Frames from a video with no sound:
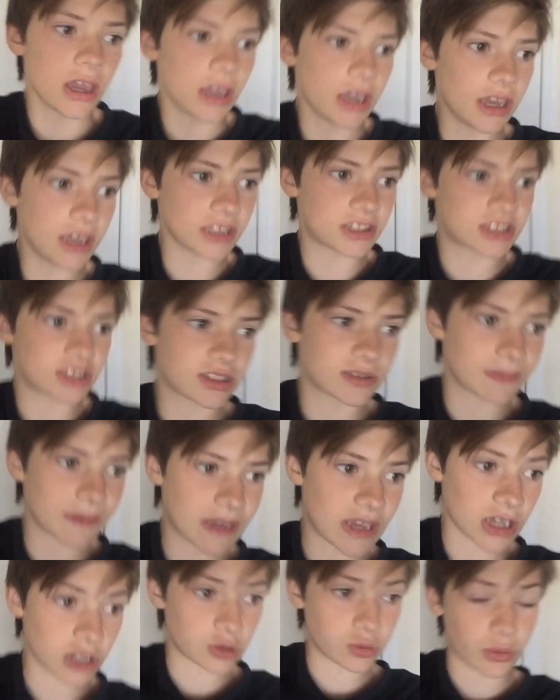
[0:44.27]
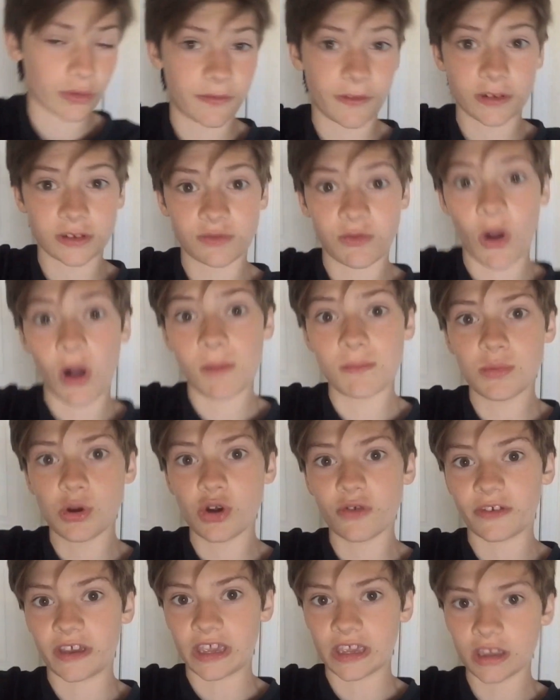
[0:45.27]
It's because we're first of all
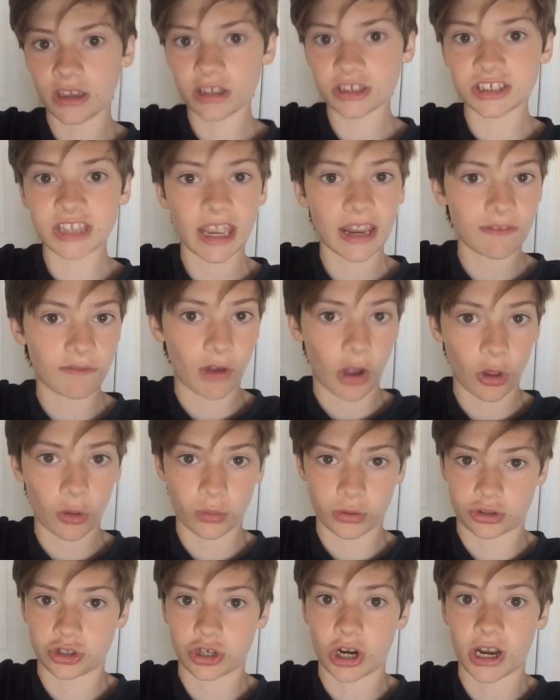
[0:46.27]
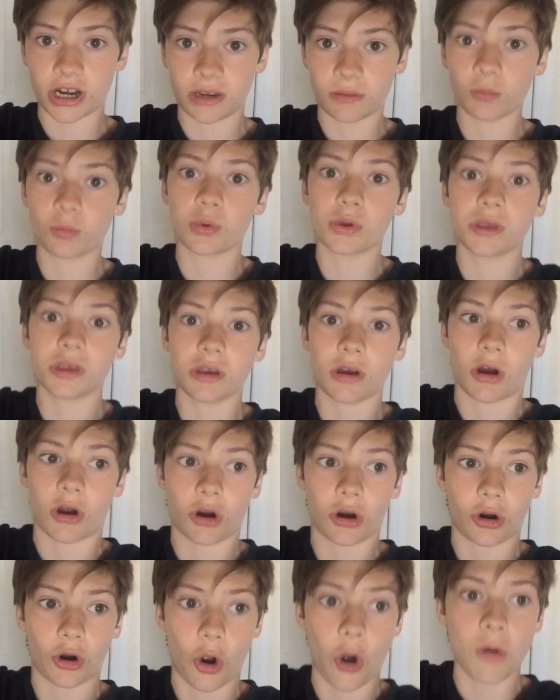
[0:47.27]
moving. Second of all, we're trying. We
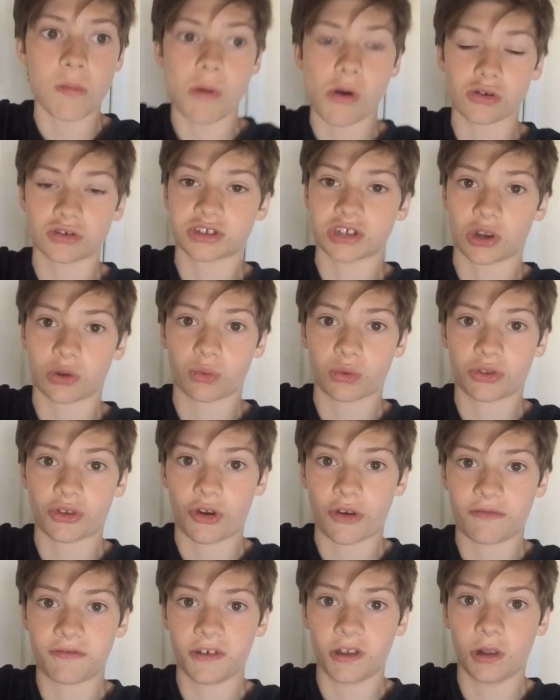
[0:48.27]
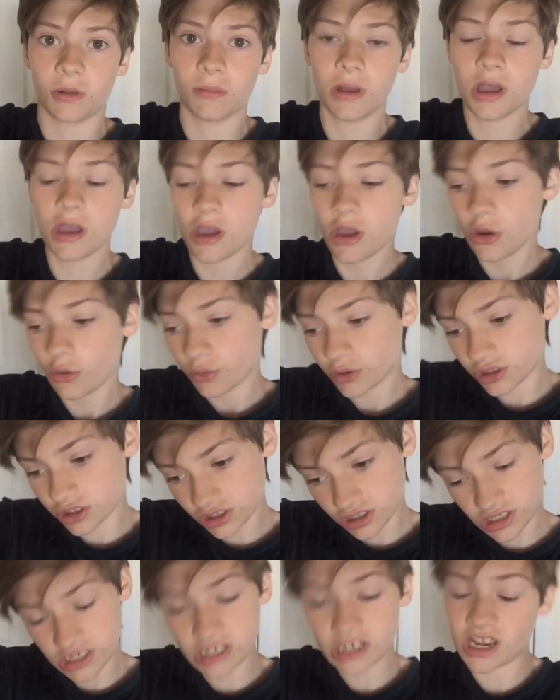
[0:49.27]
are almost done with our film. We
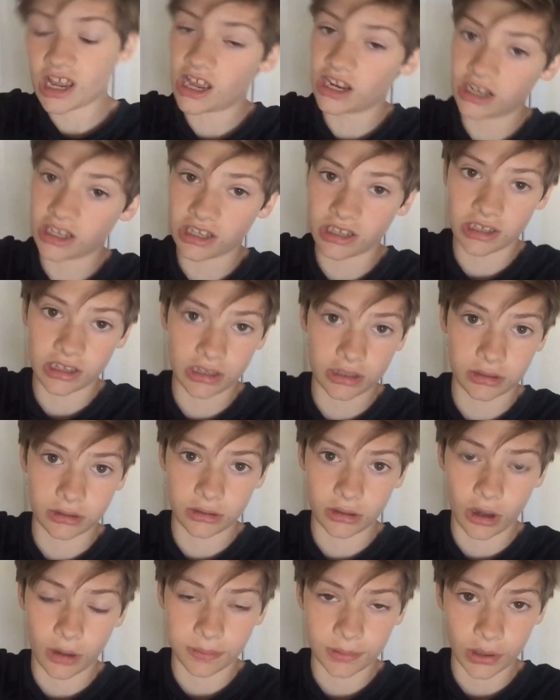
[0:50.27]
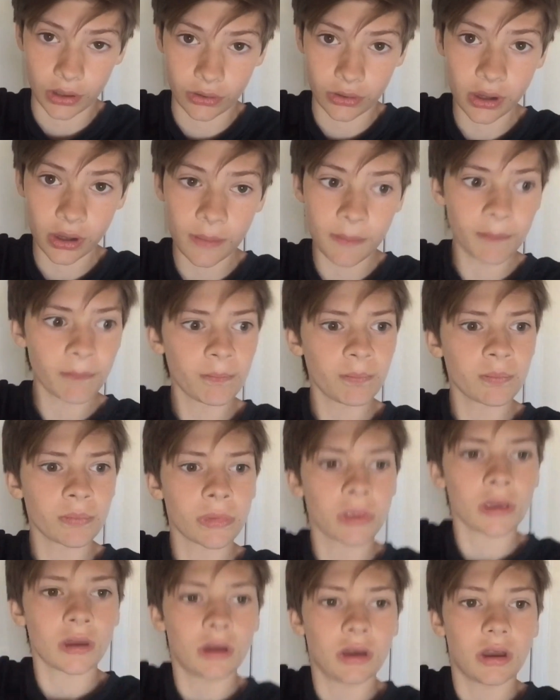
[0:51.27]
just need to edit and upload.
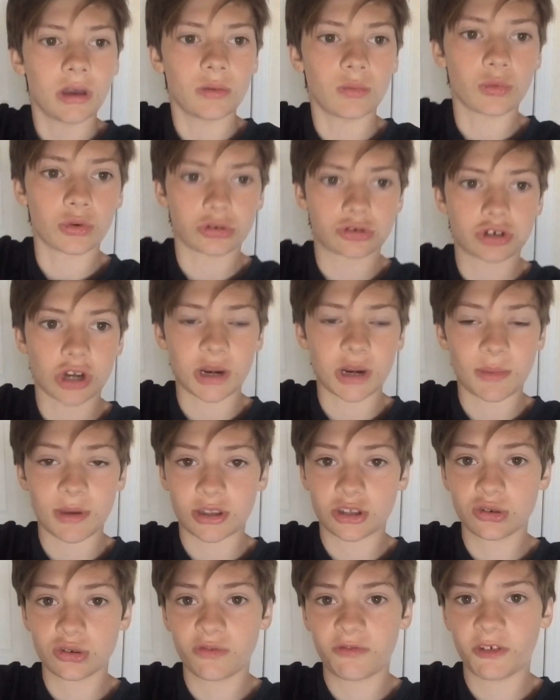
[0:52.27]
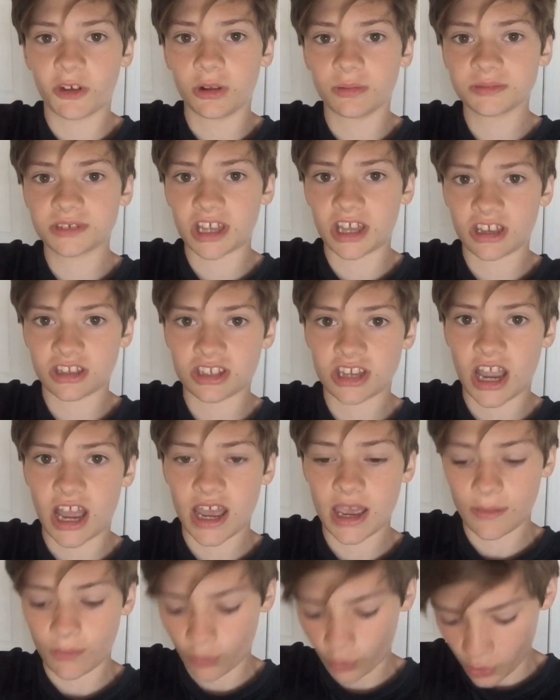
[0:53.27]
We're trying to make two films at a
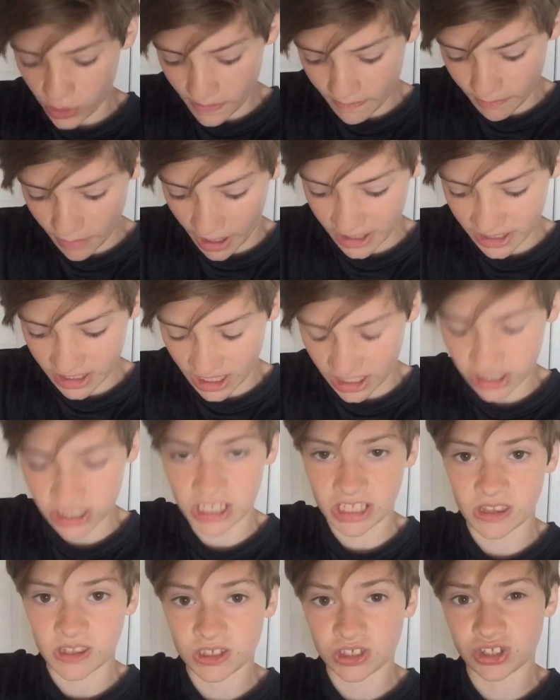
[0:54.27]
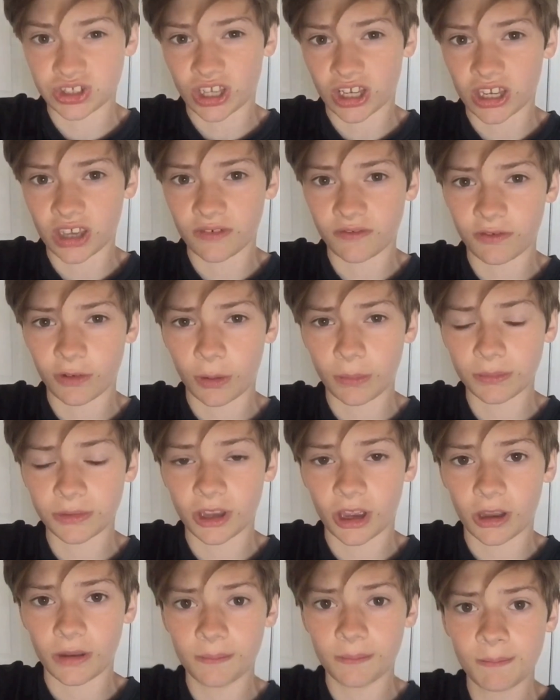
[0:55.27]
time. We might not get the second film
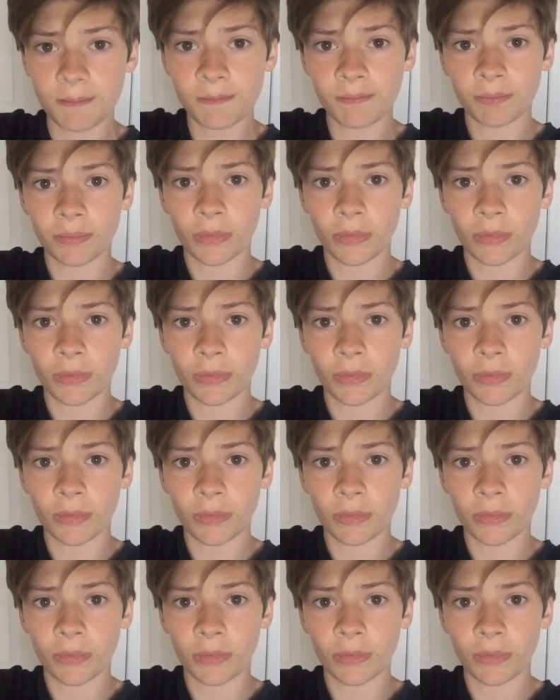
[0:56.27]
done.